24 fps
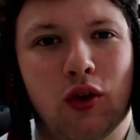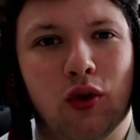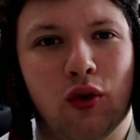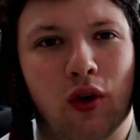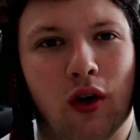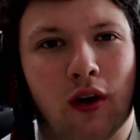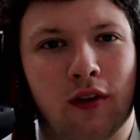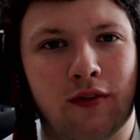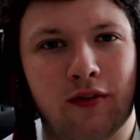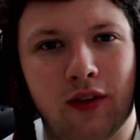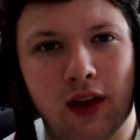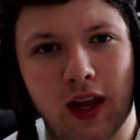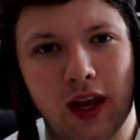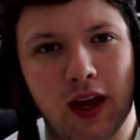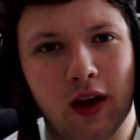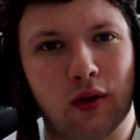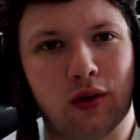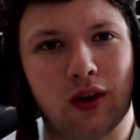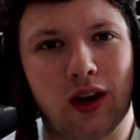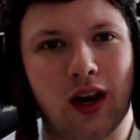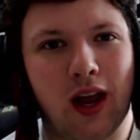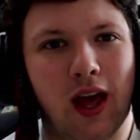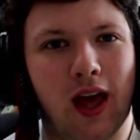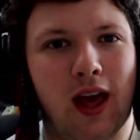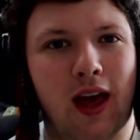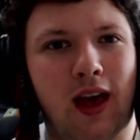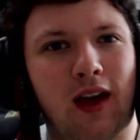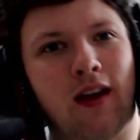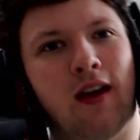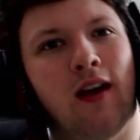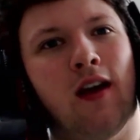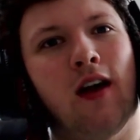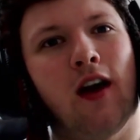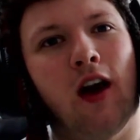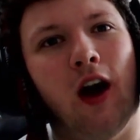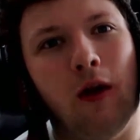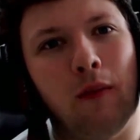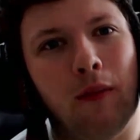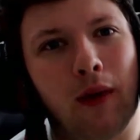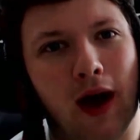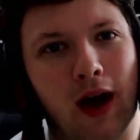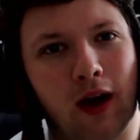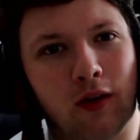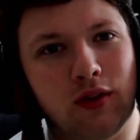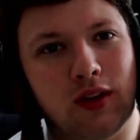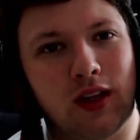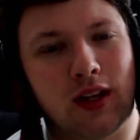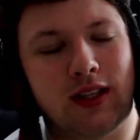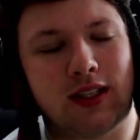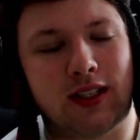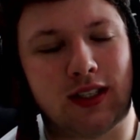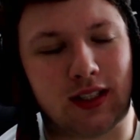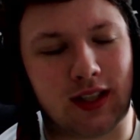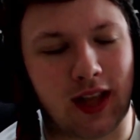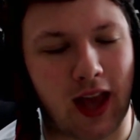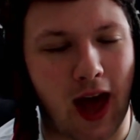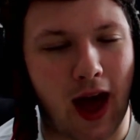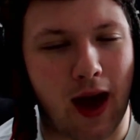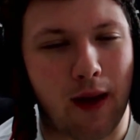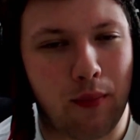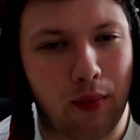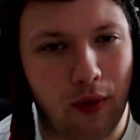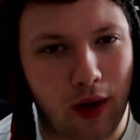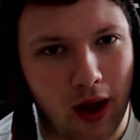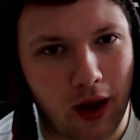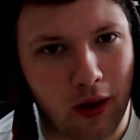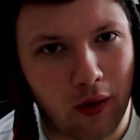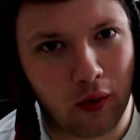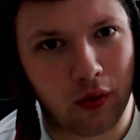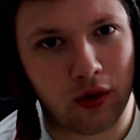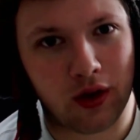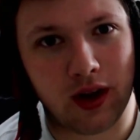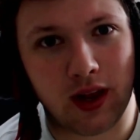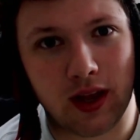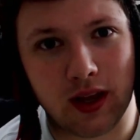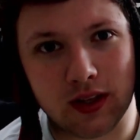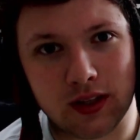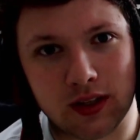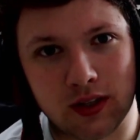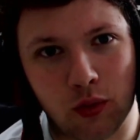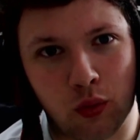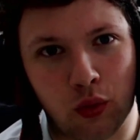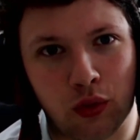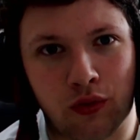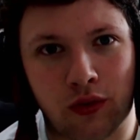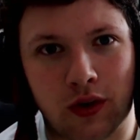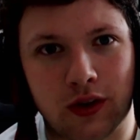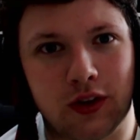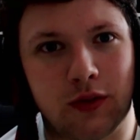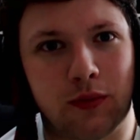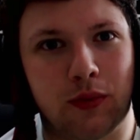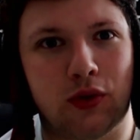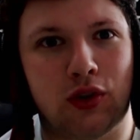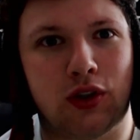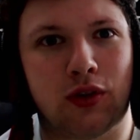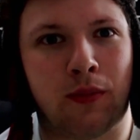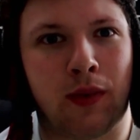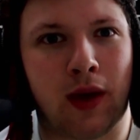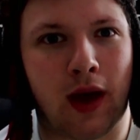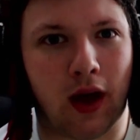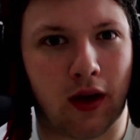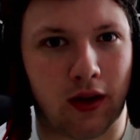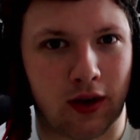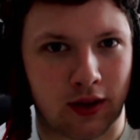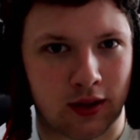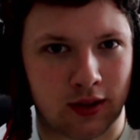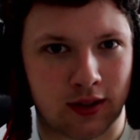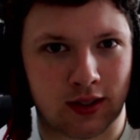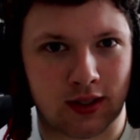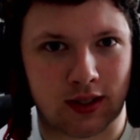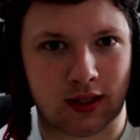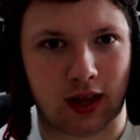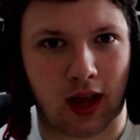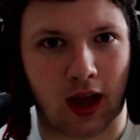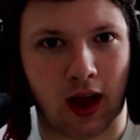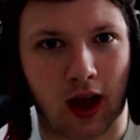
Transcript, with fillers: you a video today about stat priorities with Retribution Paladins.